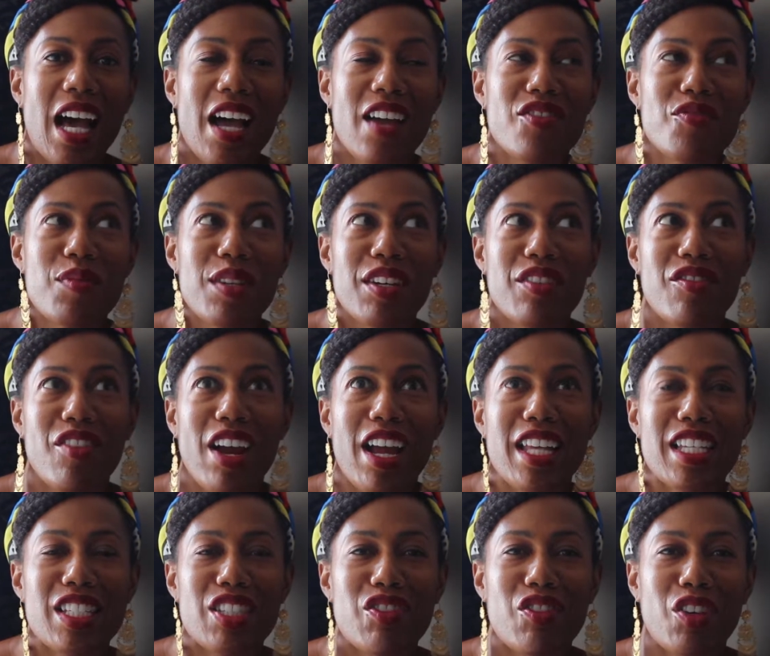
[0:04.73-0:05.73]
I've been in
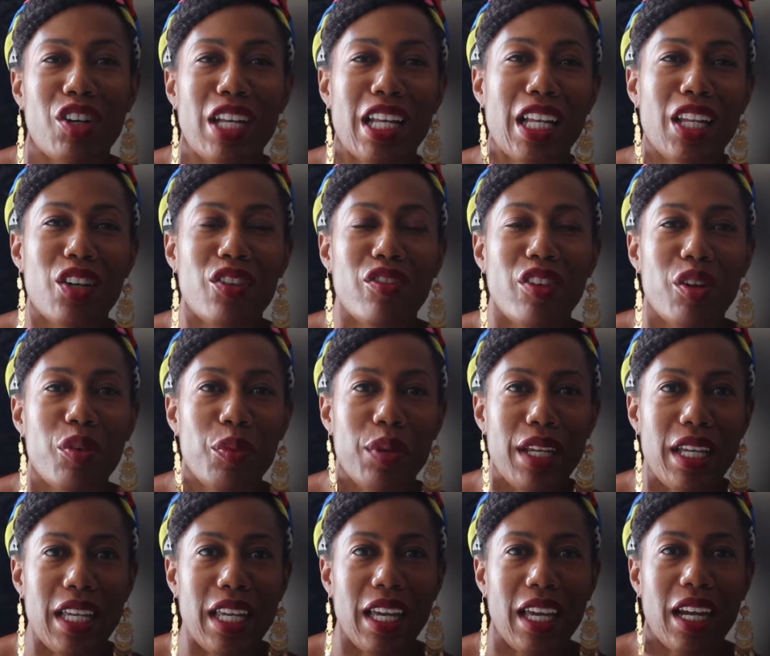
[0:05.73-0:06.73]
France for a little over a
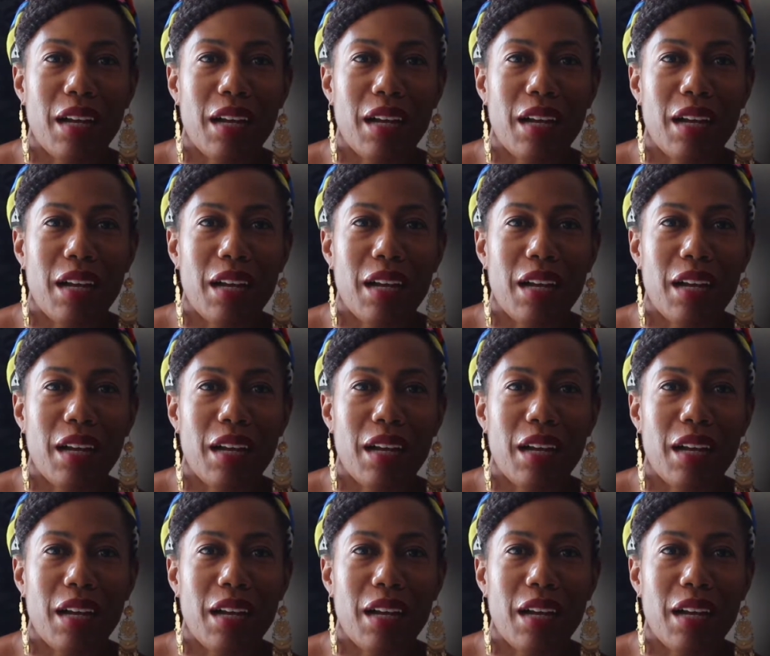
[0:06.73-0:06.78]
week